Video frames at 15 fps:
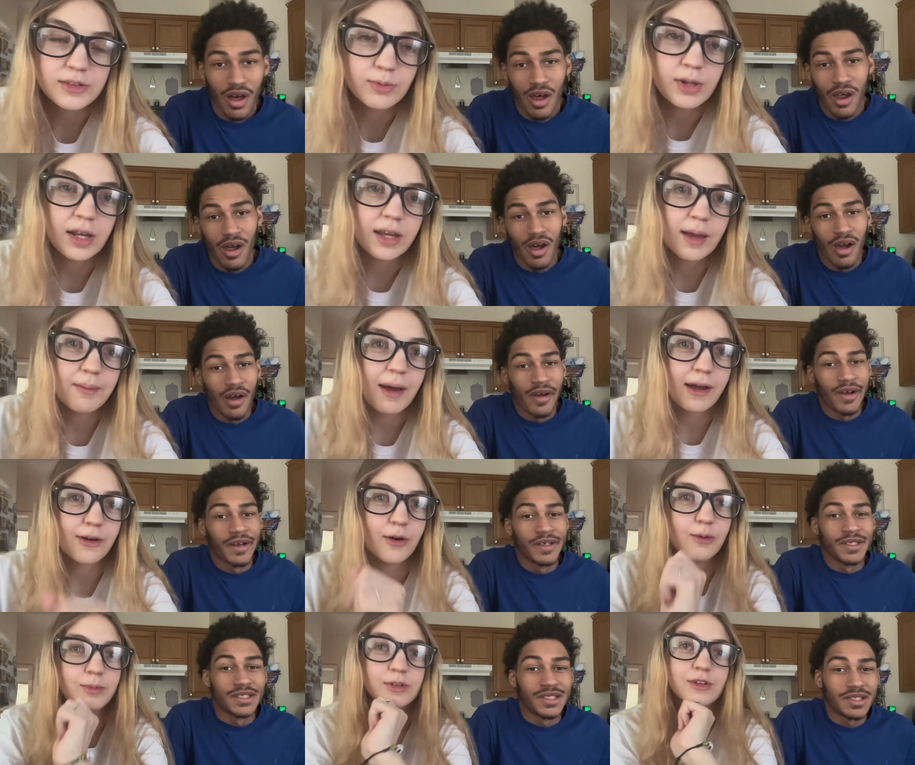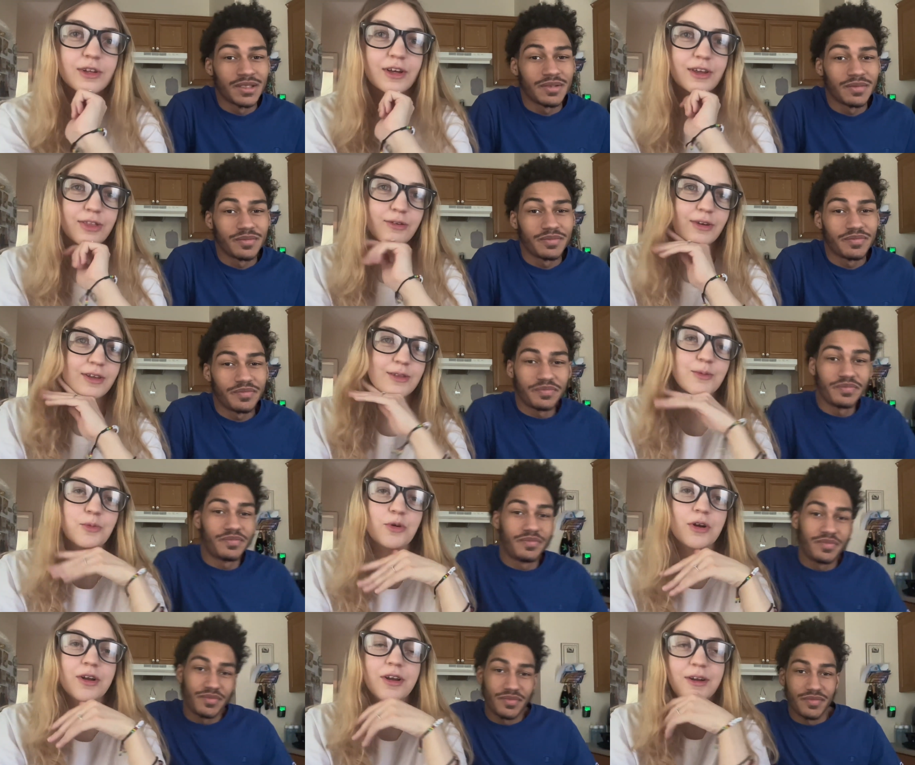Speaker 1: we didn't get back home until like 3 in the
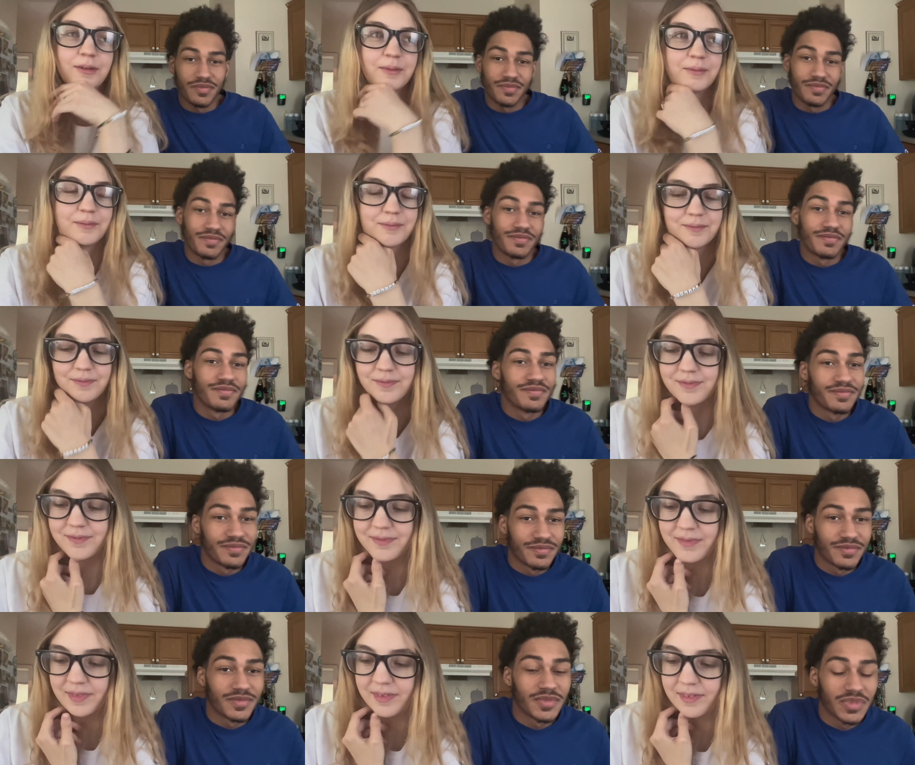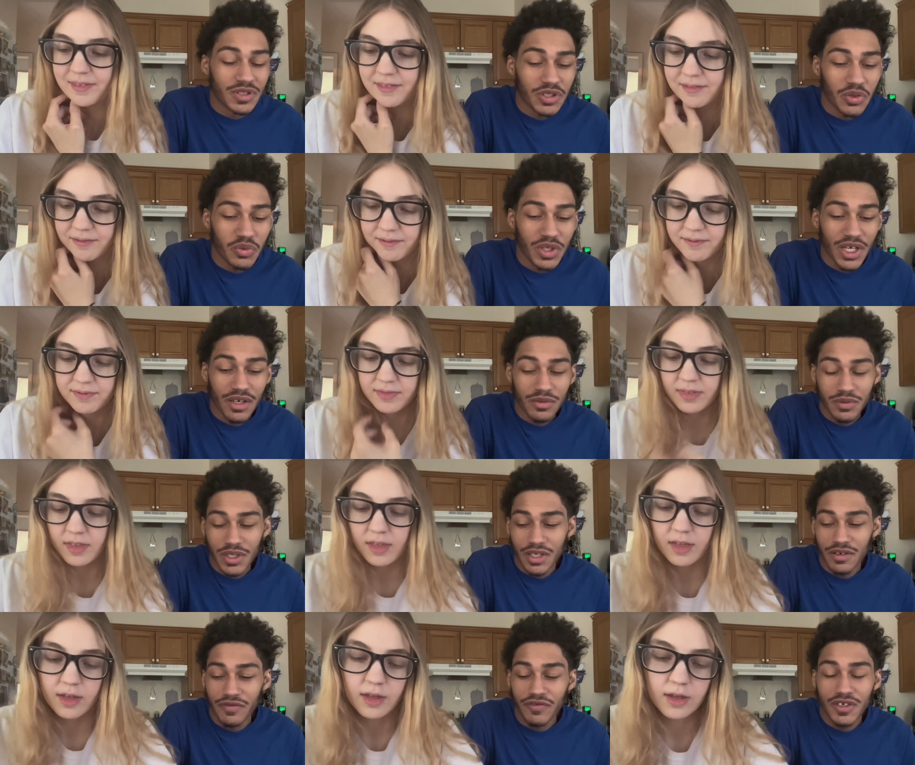morning.
Speaker 2: Mm hmm So we had, we
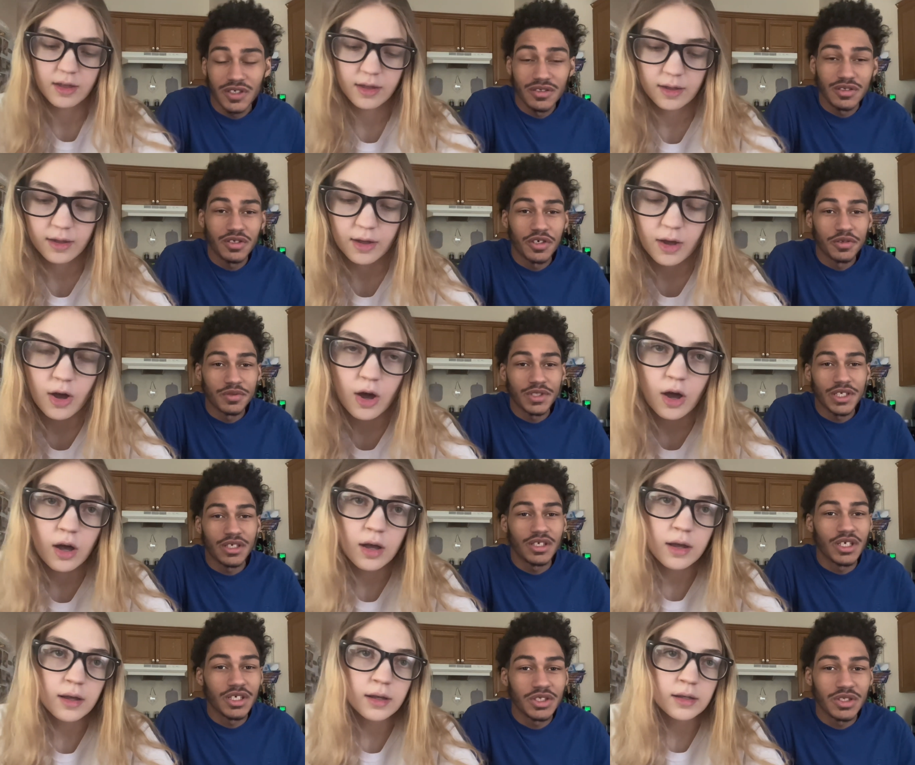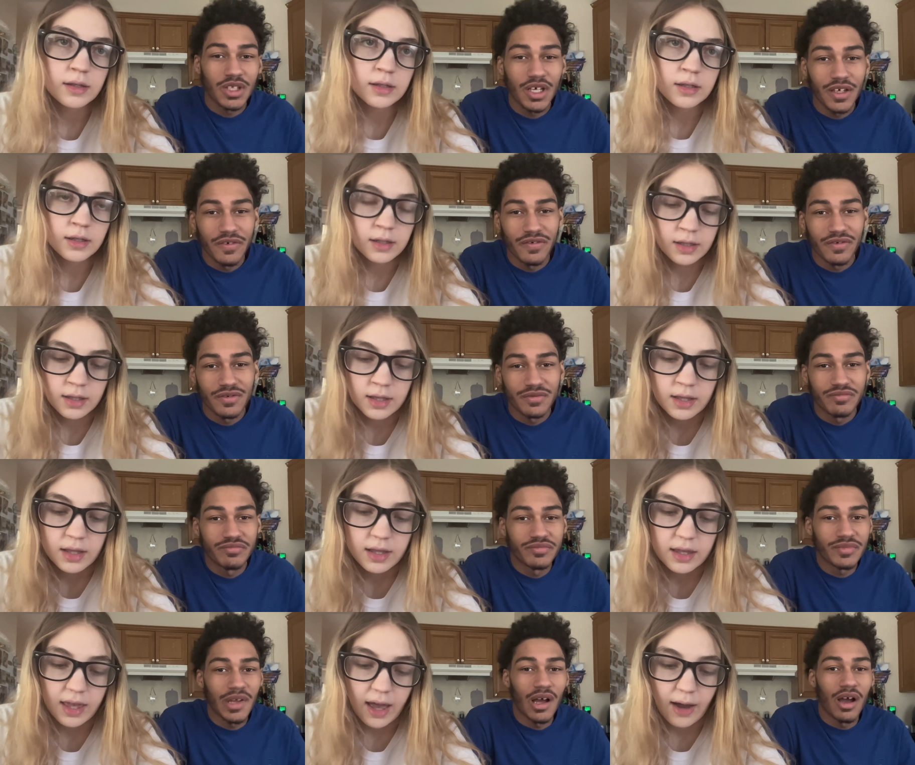had a fun, you know, teenage life.
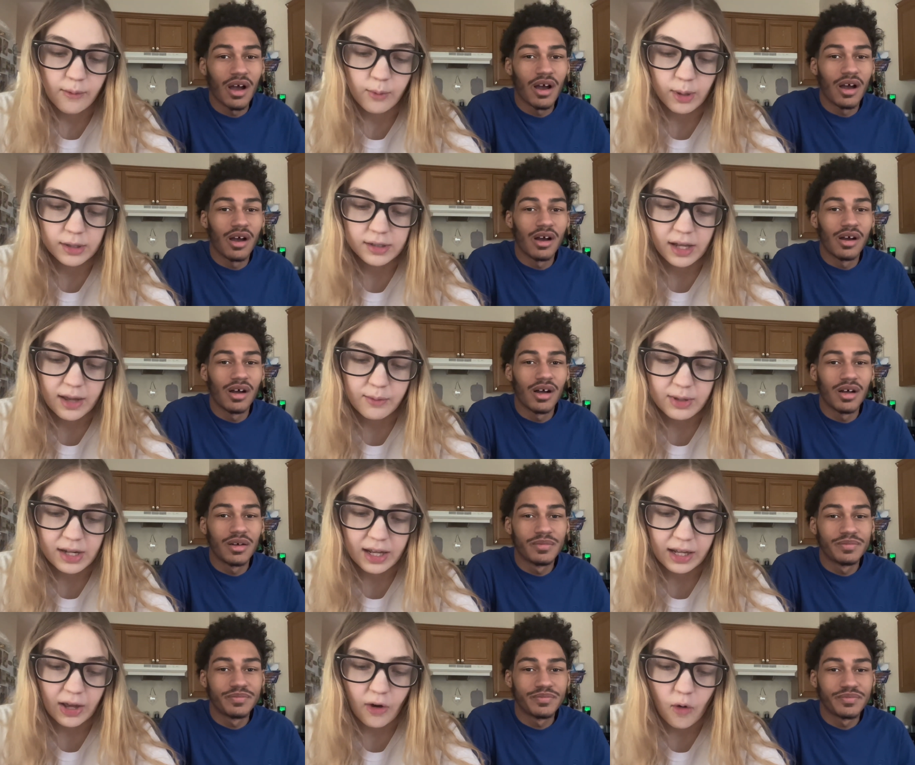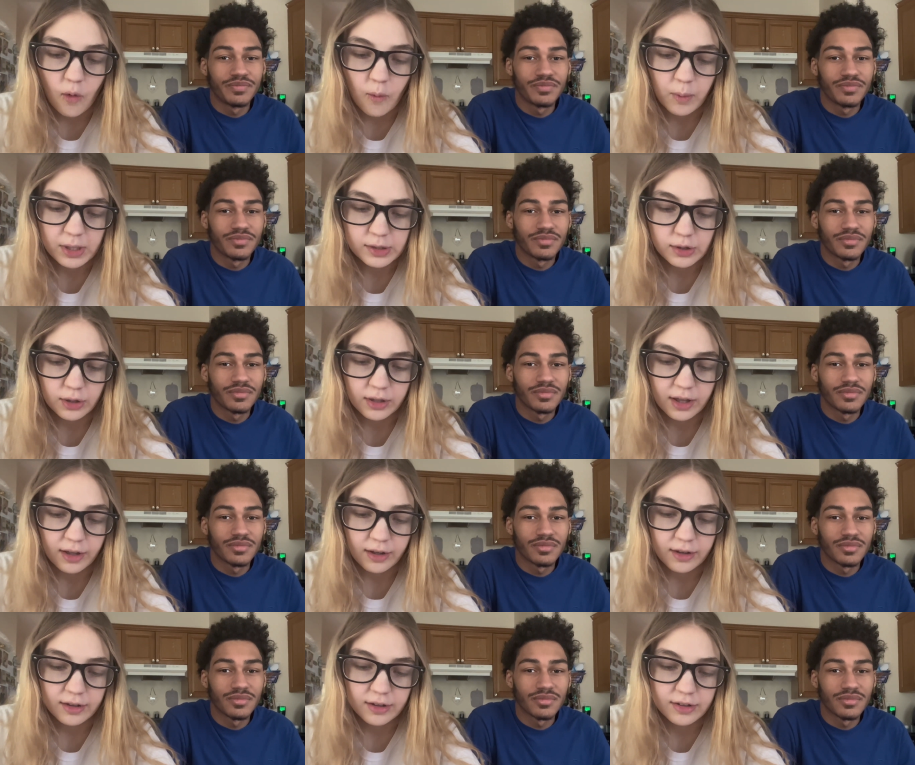
Speaker 1: Yeah, one day um, we didn't um, get home until
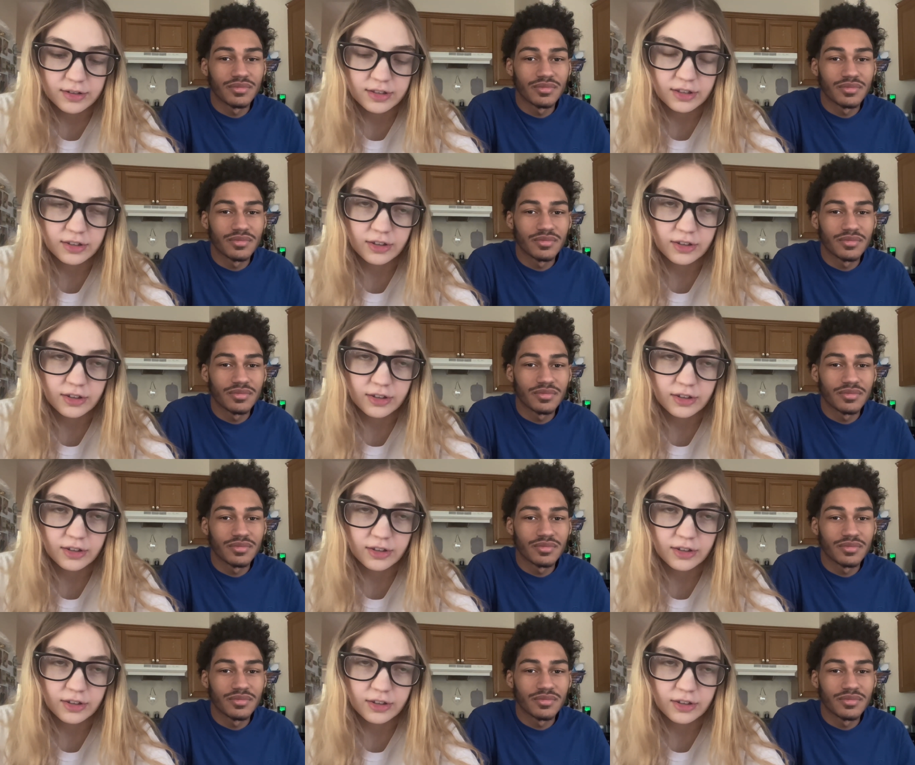like 6